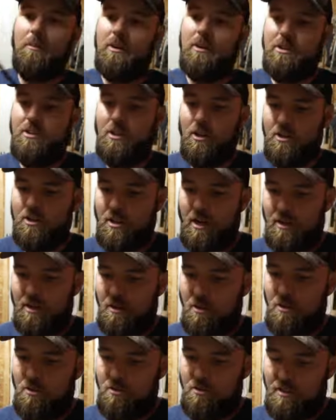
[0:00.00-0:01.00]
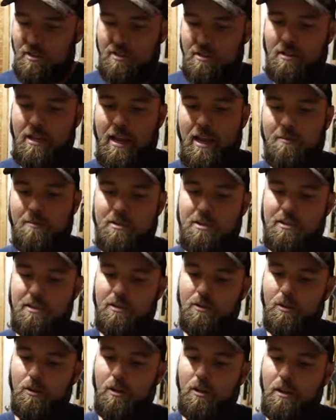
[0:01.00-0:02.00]
going to start trying to use these
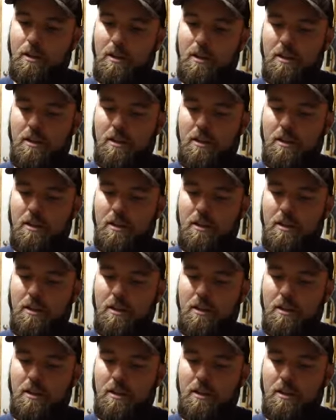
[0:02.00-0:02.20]
Amsteel.